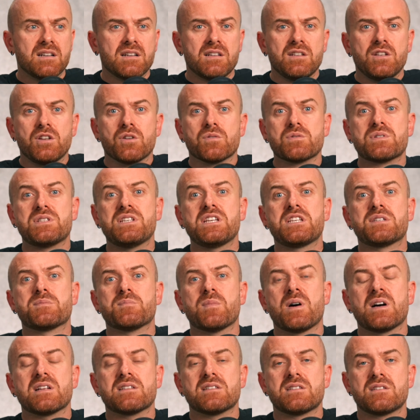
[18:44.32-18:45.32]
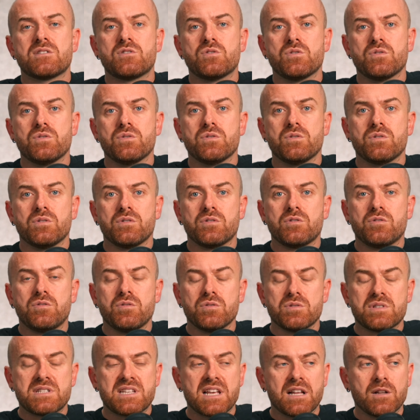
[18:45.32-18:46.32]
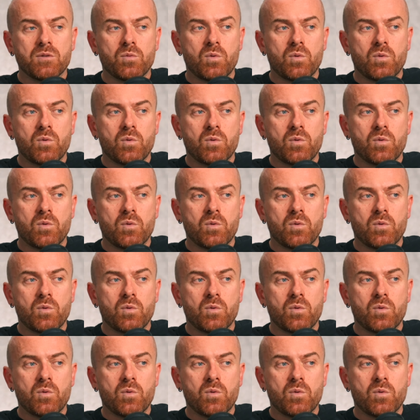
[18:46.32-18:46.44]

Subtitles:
6 months to sell